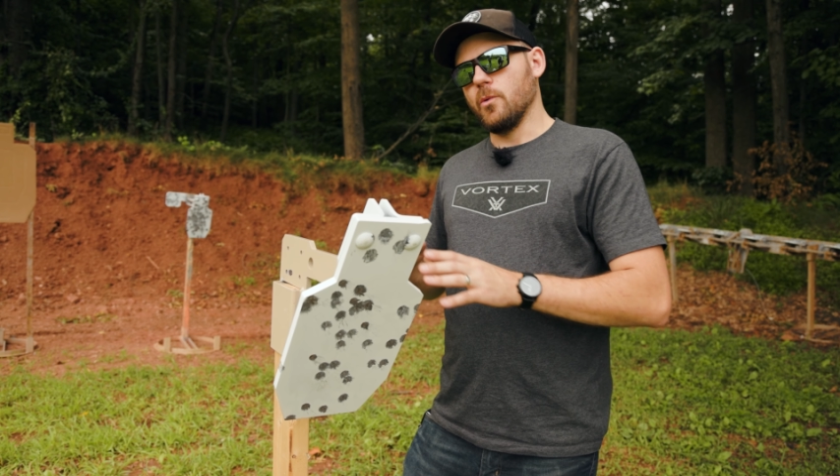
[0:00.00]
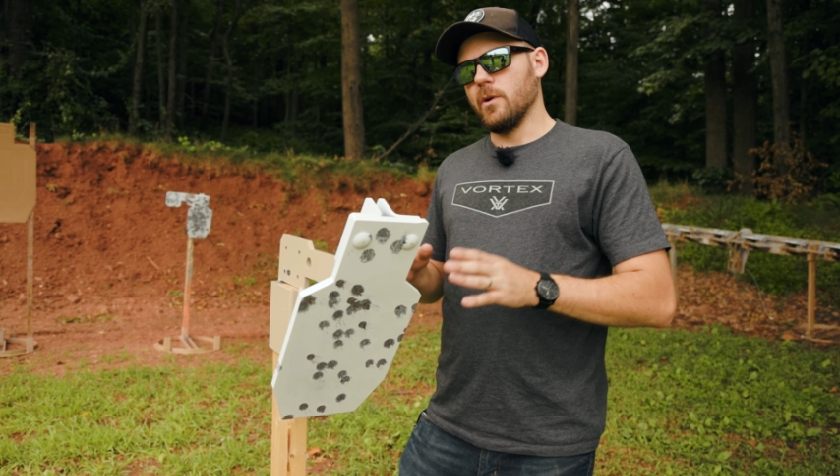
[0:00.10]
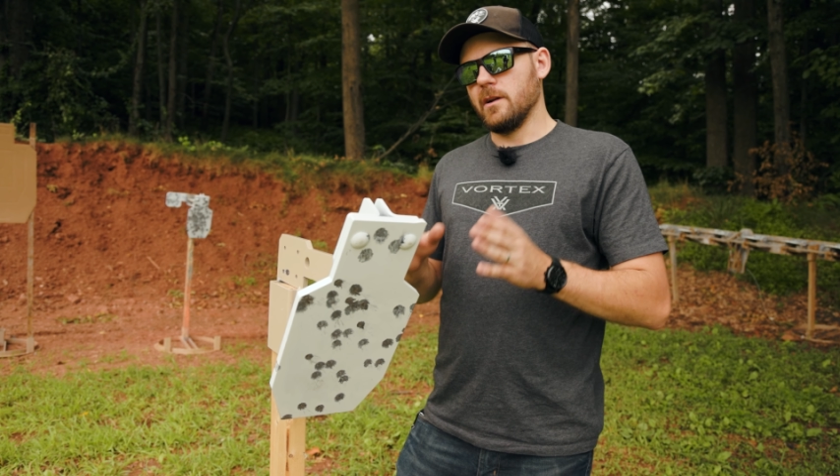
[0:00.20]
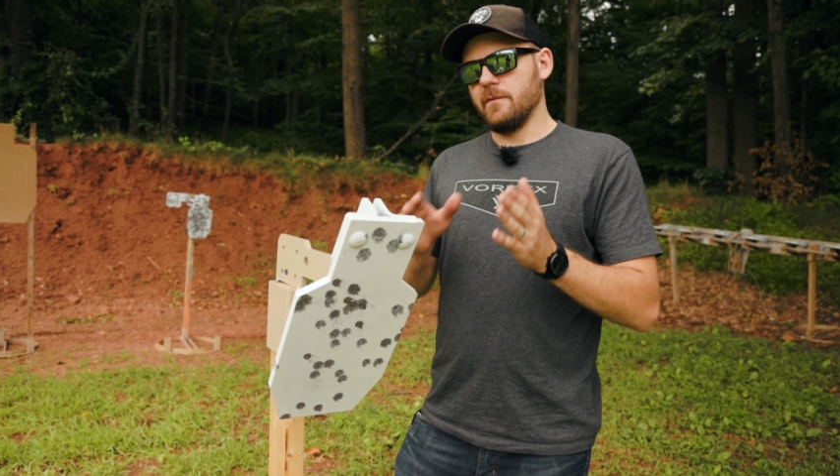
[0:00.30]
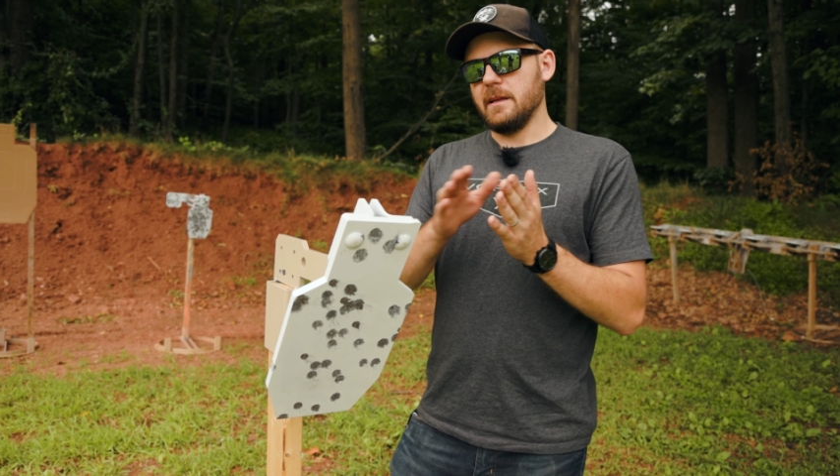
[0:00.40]

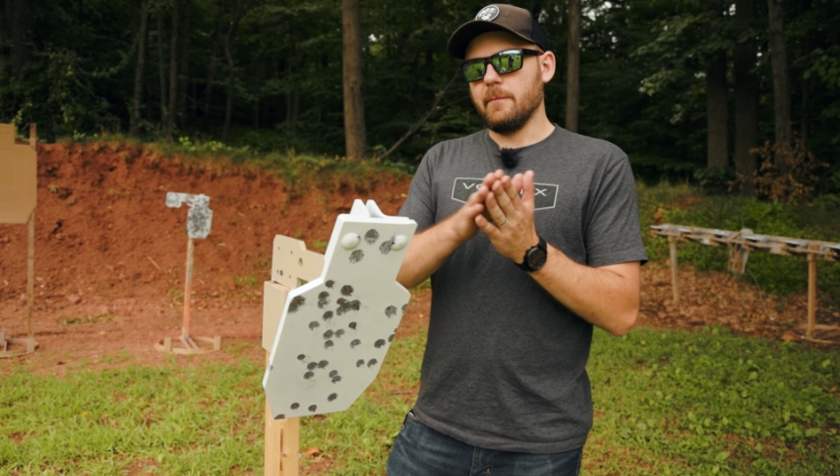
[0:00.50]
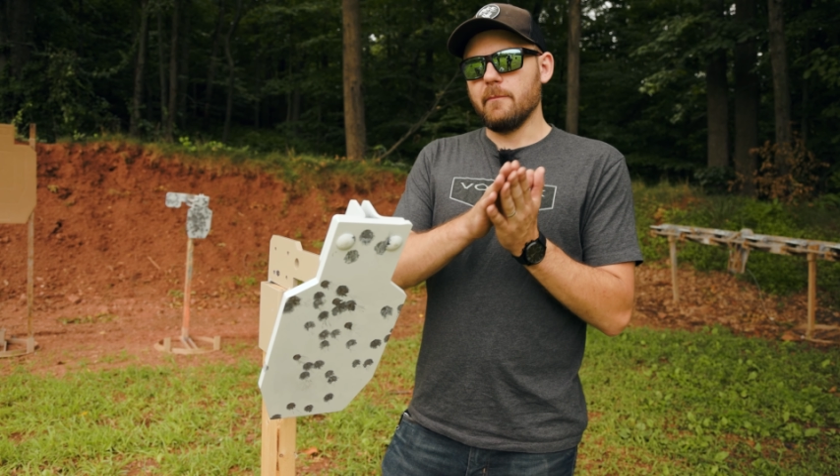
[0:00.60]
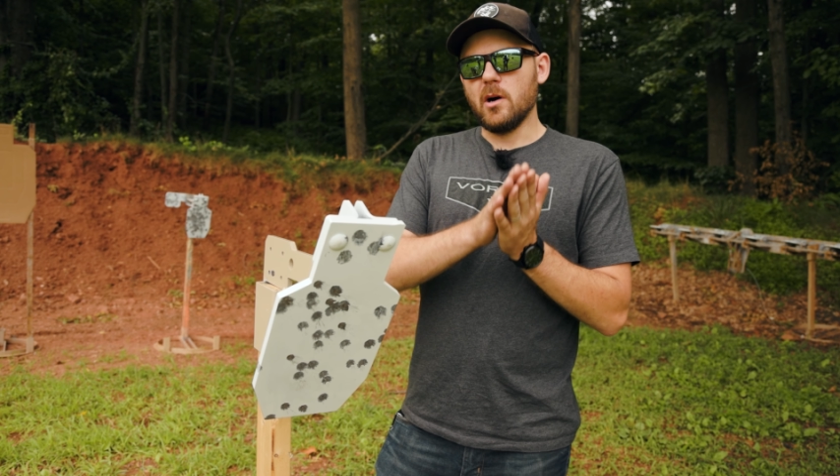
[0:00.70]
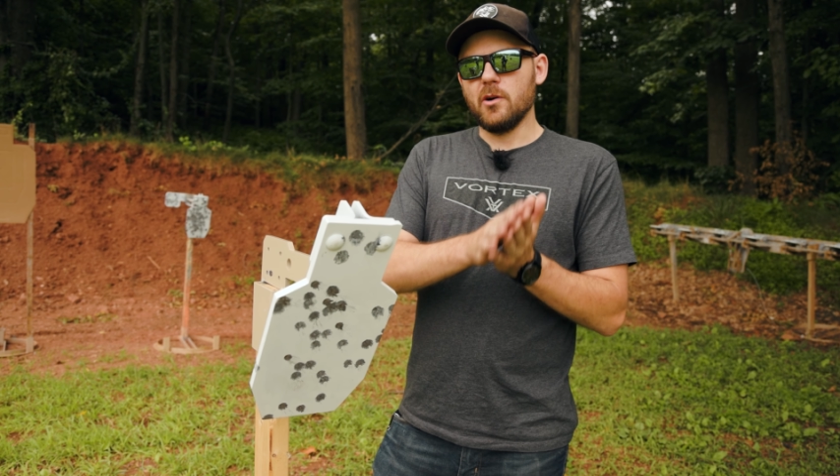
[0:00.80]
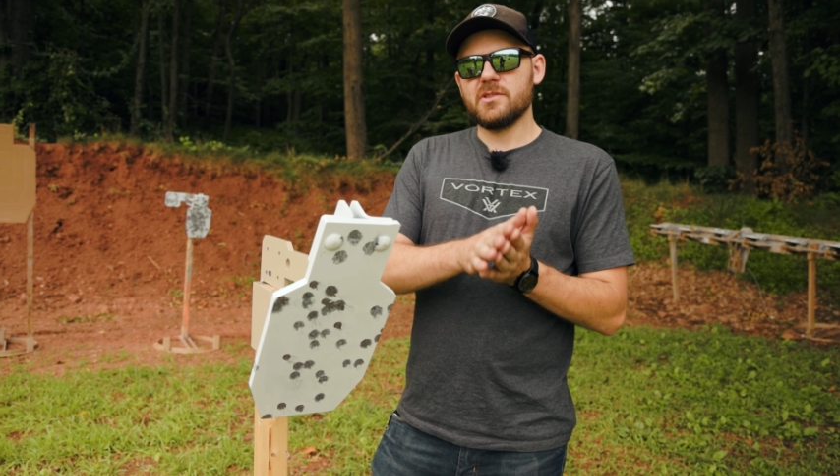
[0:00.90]
one of the
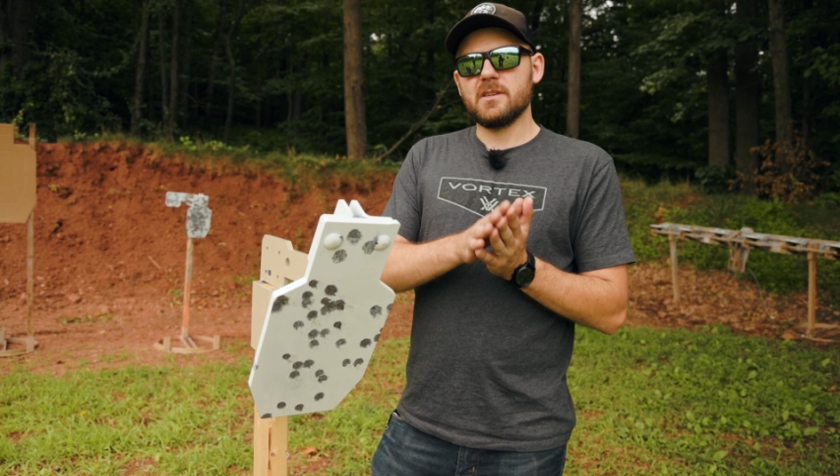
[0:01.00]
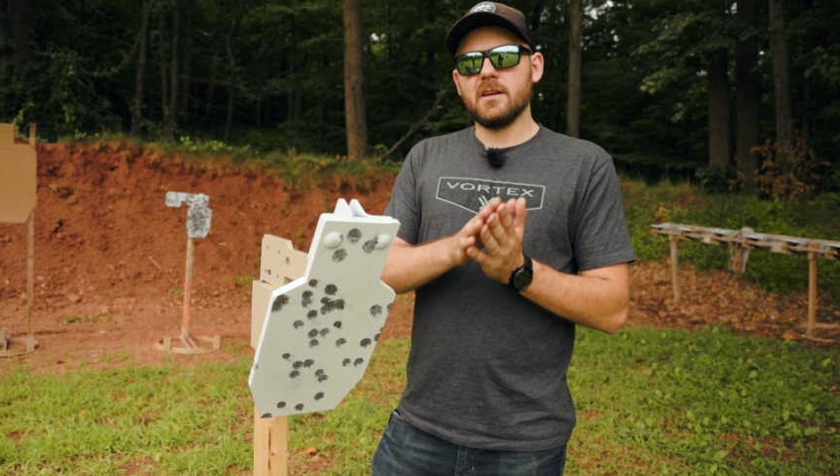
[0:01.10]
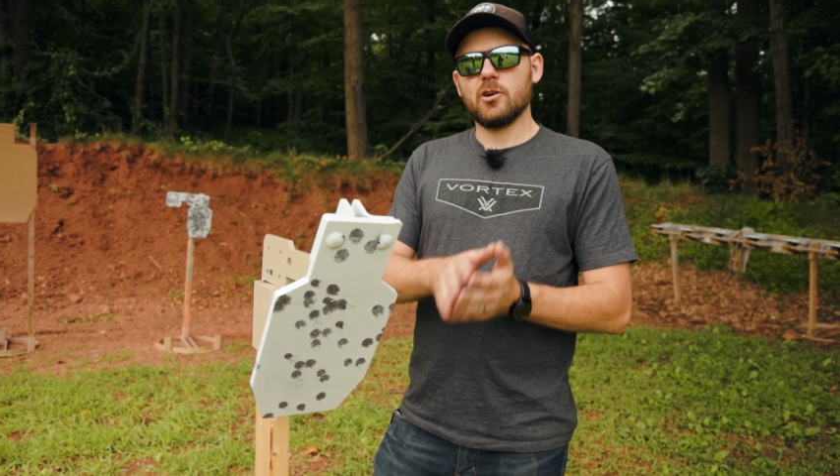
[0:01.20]
most